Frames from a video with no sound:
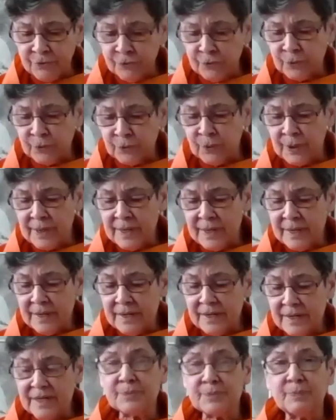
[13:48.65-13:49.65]
true
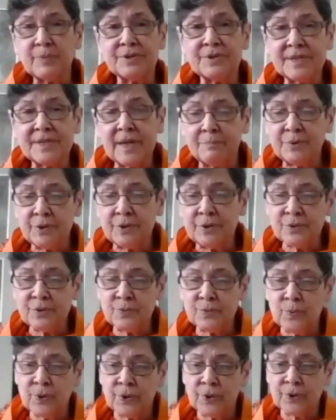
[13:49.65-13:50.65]
his perceptions
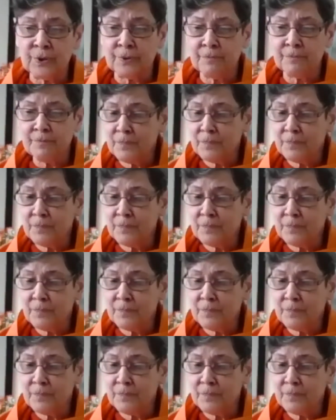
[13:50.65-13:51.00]
were.